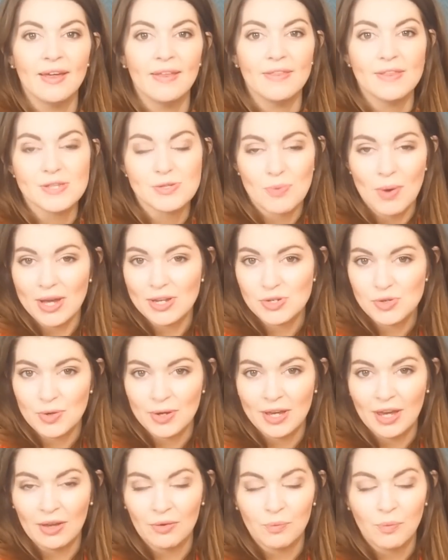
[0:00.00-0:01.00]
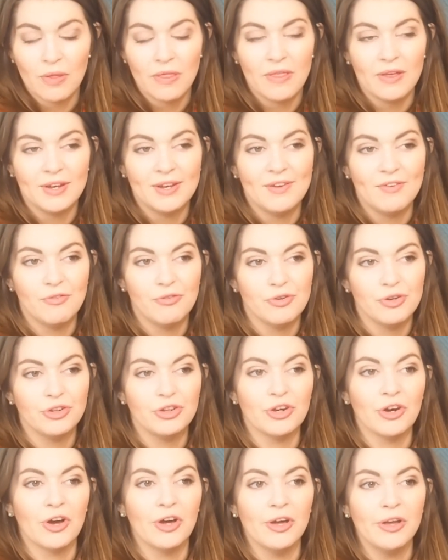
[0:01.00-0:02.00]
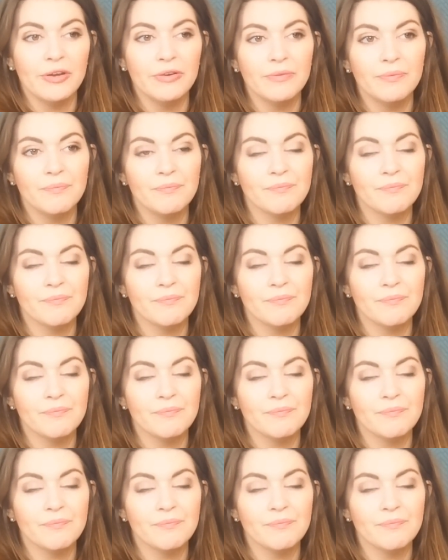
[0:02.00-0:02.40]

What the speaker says: the sweater again with a different yarn